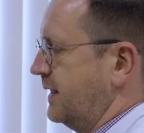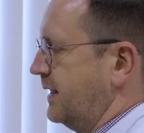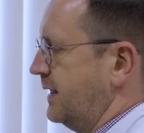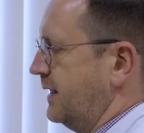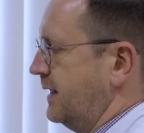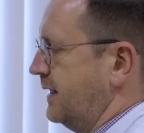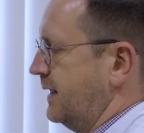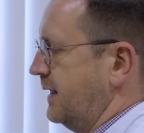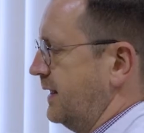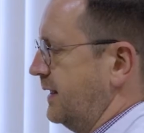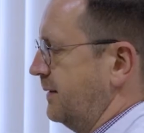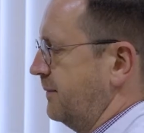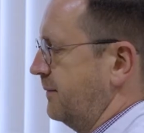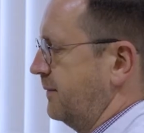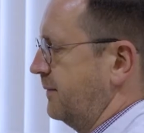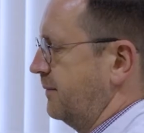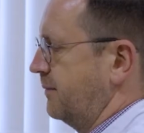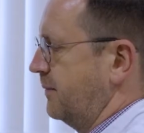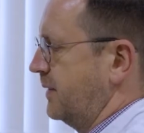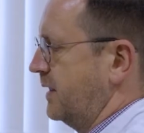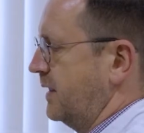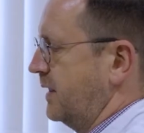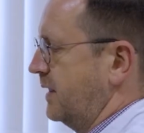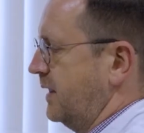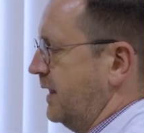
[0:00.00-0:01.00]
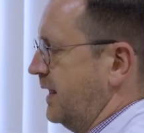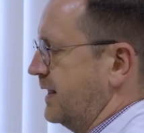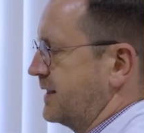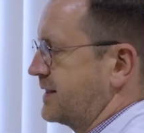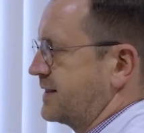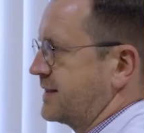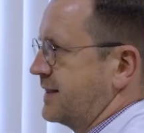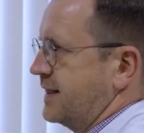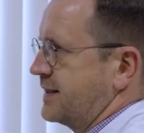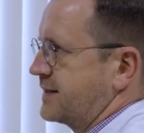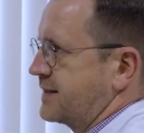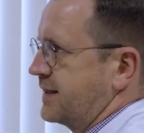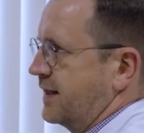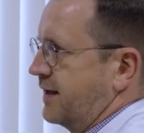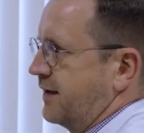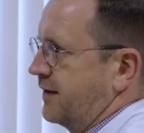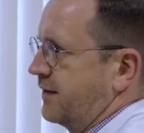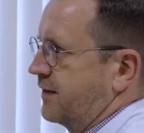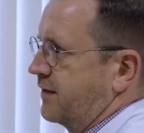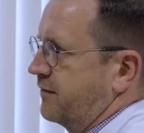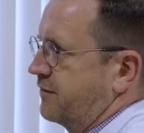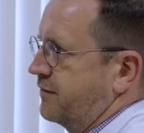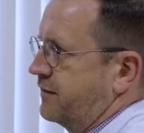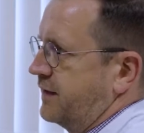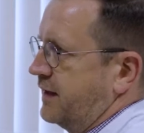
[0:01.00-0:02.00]
in assessing
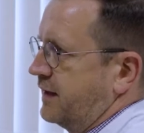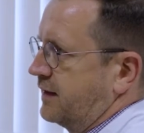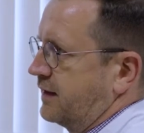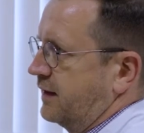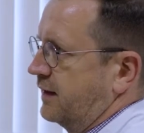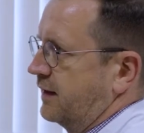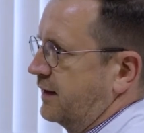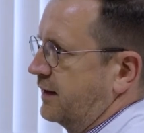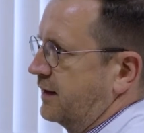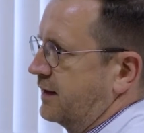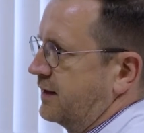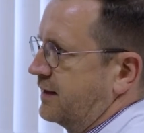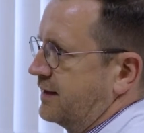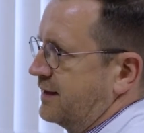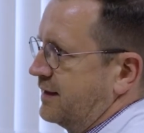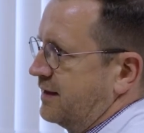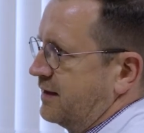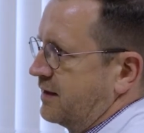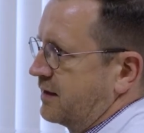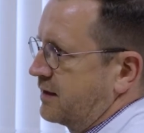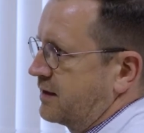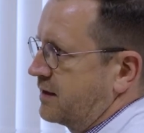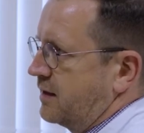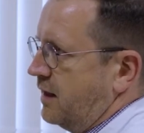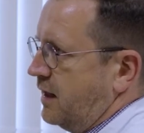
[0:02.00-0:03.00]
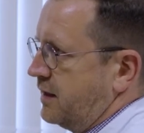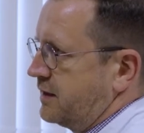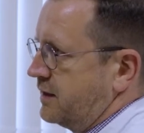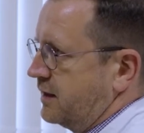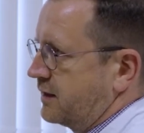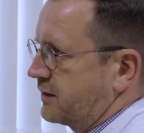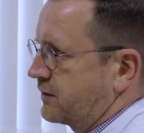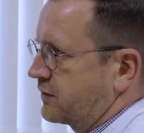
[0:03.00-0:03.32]
the fetal cardiac